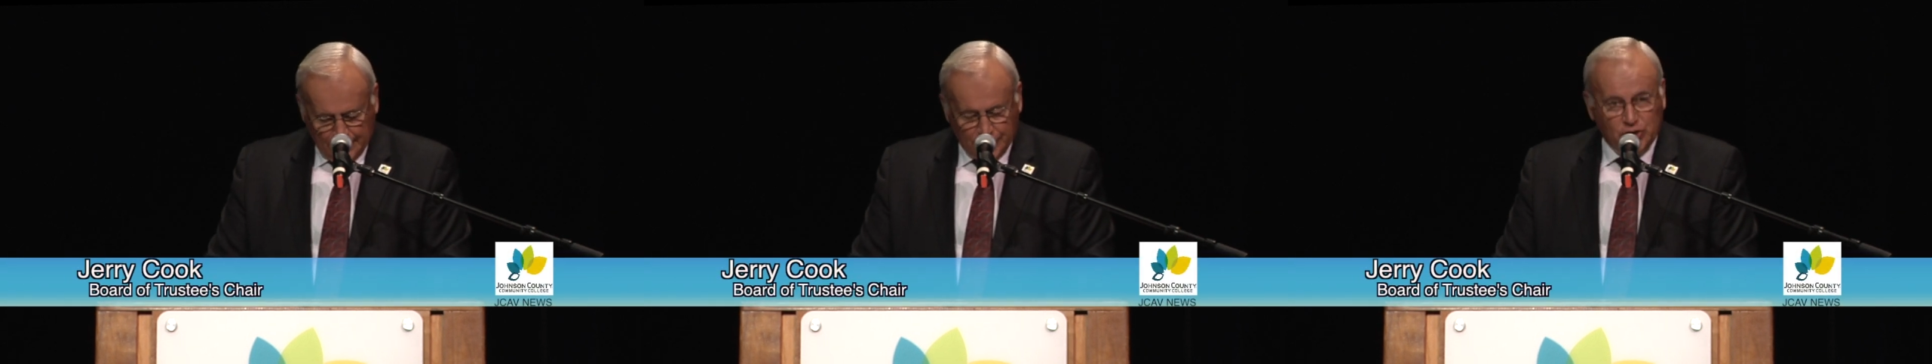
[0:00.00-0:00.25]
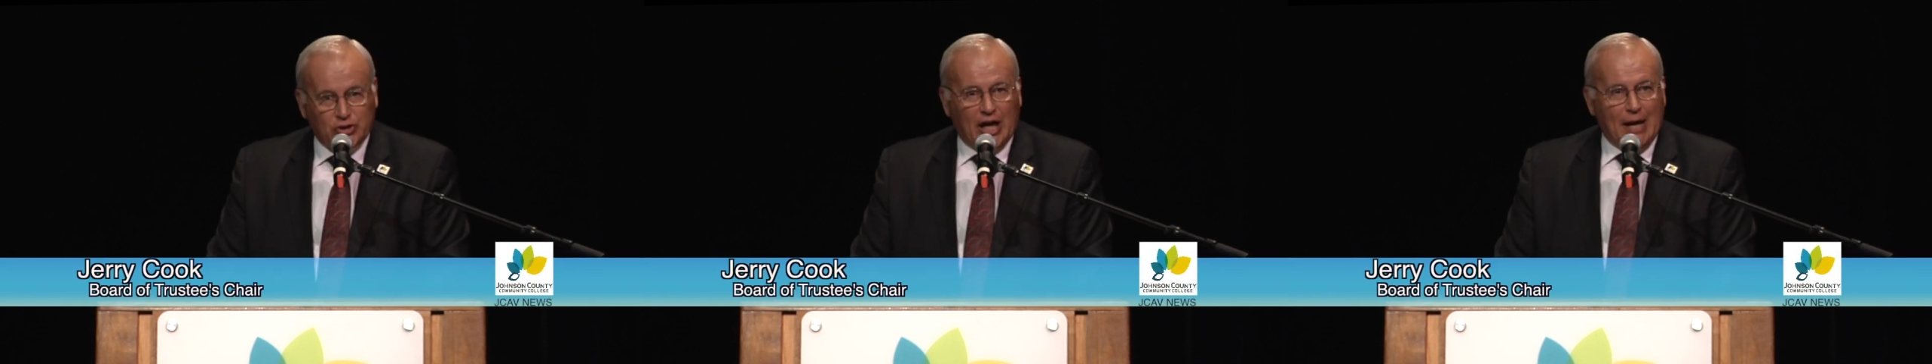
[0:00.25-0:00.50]

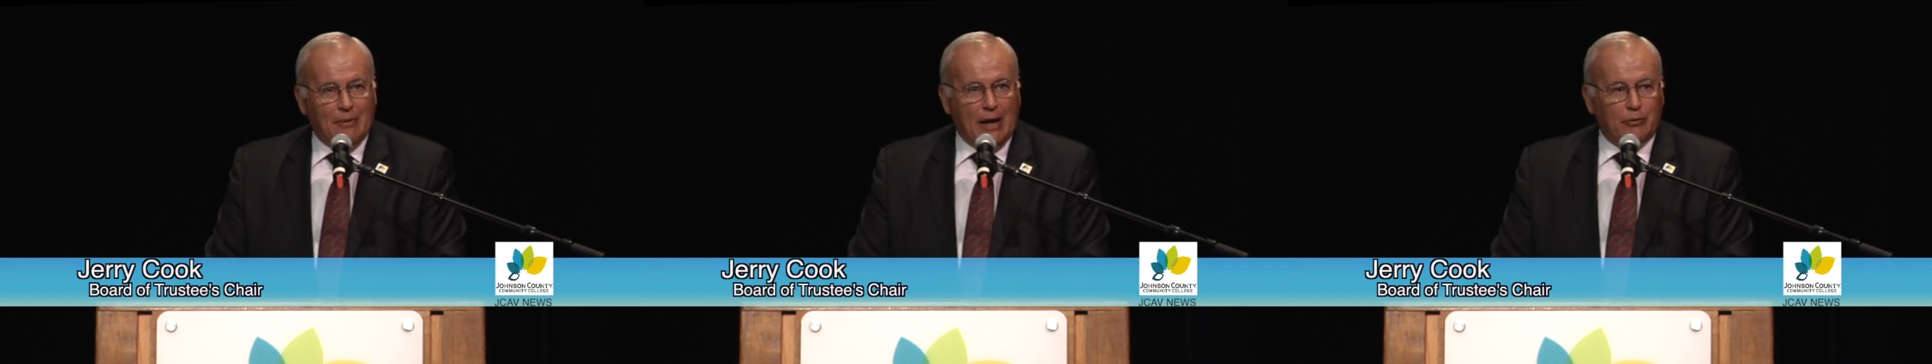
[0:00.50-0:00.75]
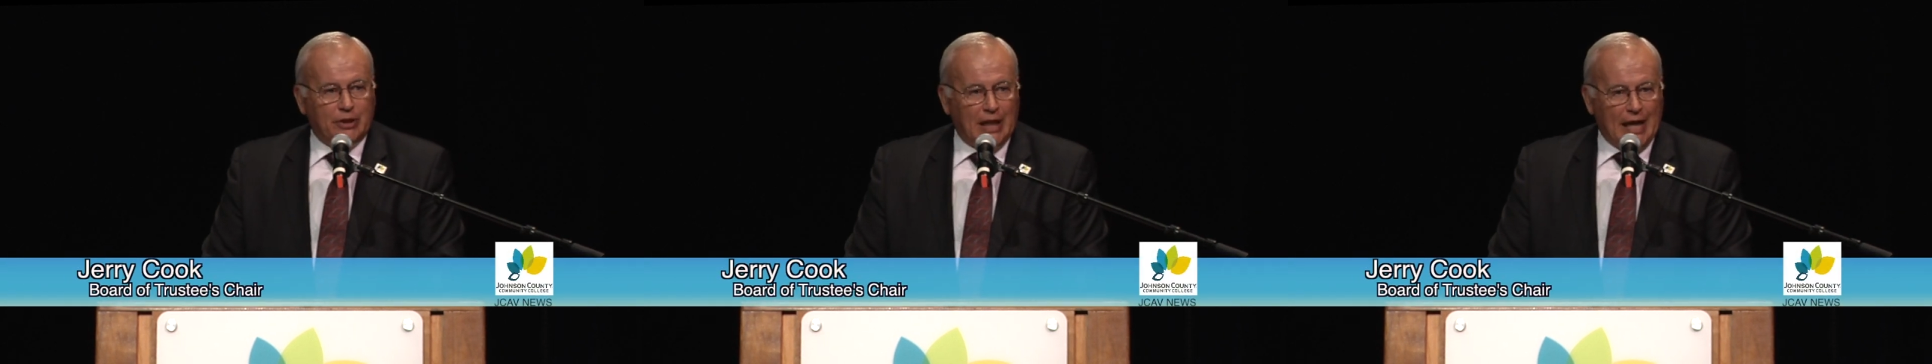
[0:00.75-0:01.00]
This time,
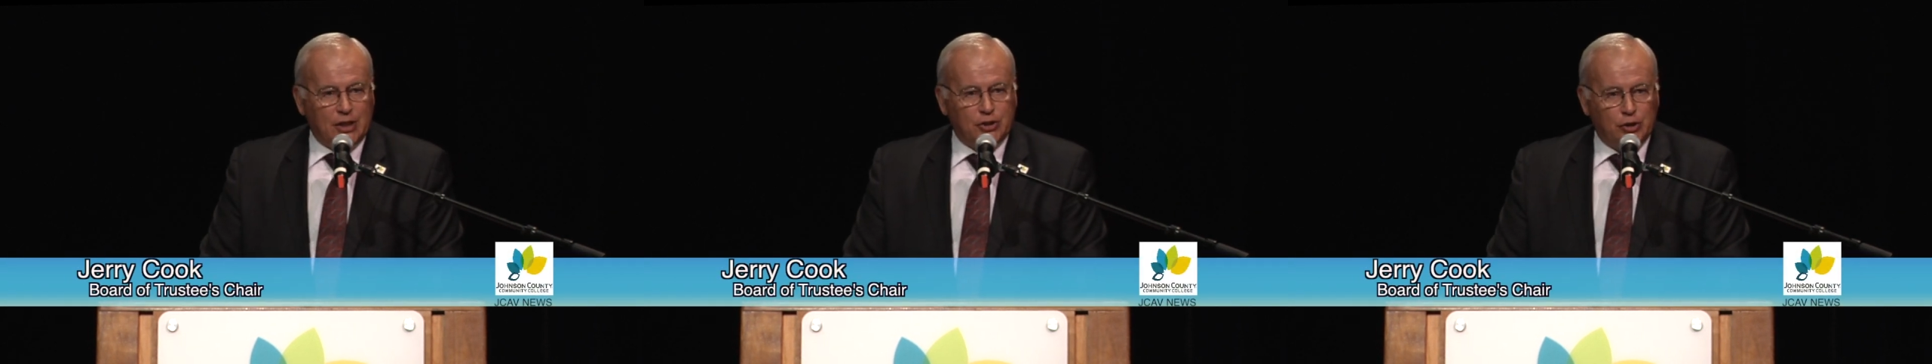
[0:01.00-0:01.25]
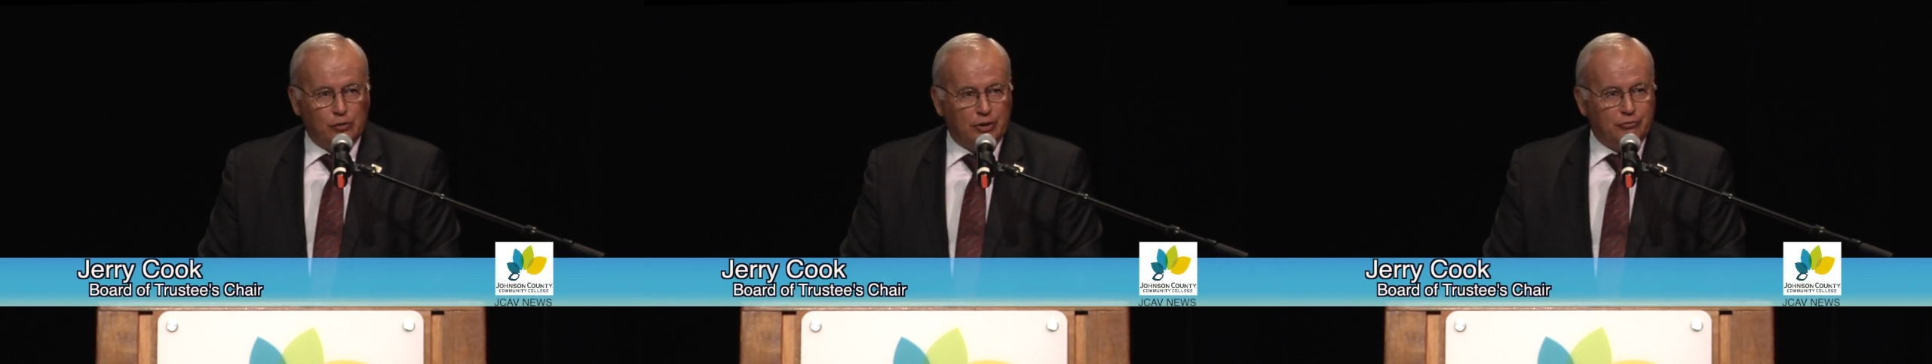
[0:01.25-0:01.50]
I would like
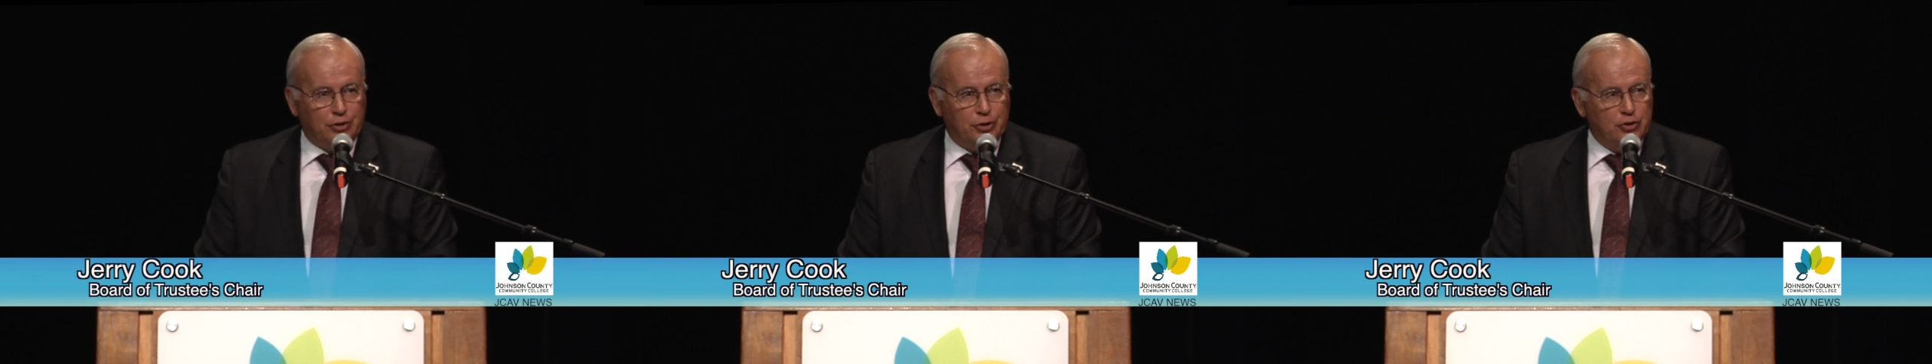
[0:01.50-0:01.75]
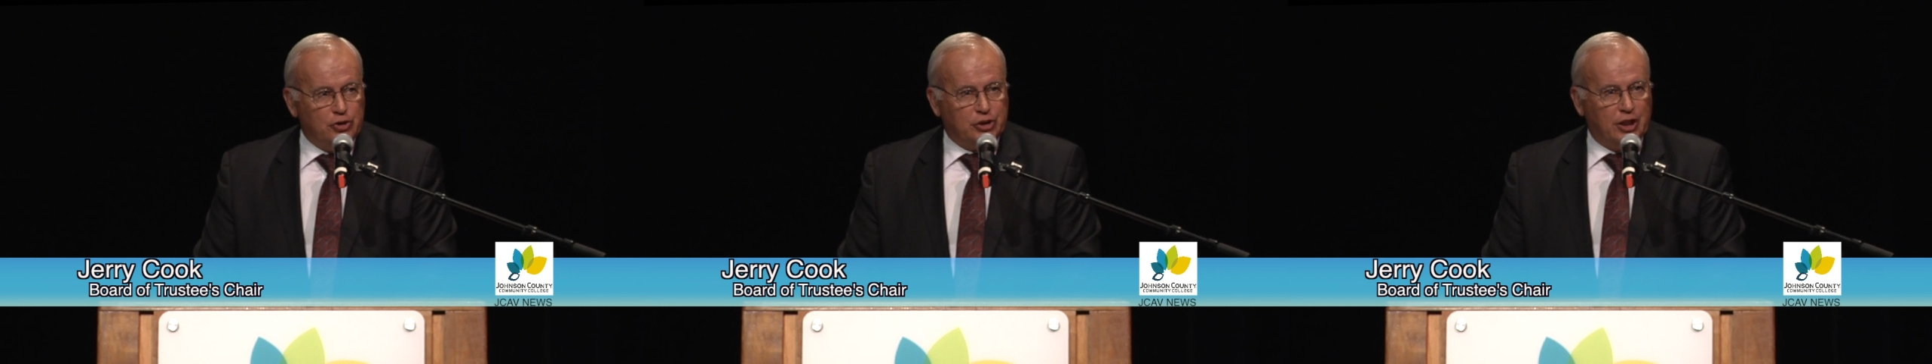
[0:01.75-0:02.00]
to
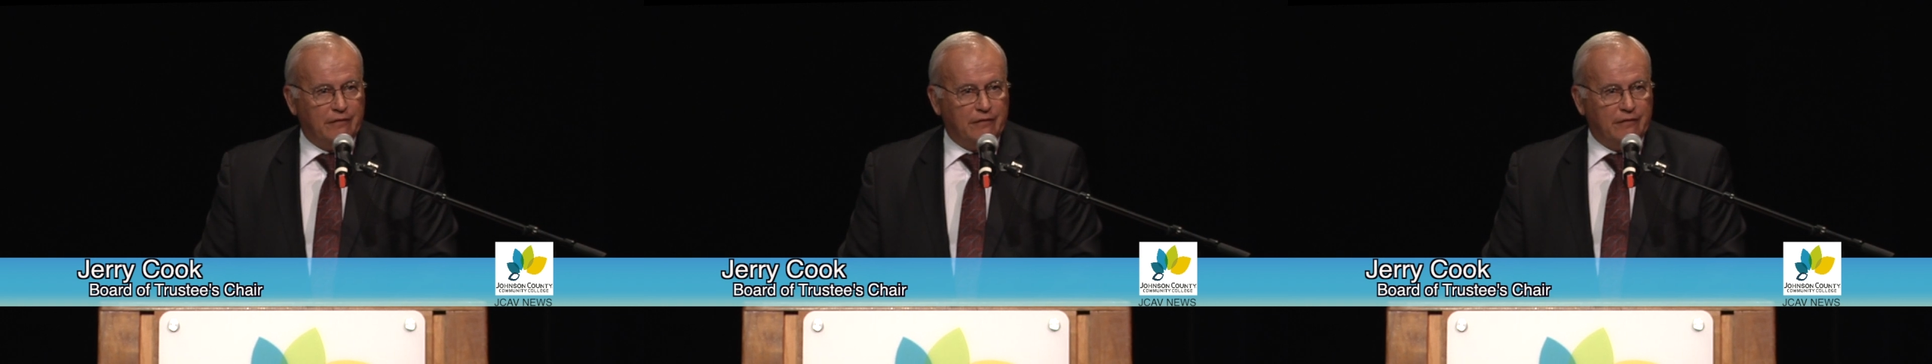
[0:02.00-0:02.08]
introduce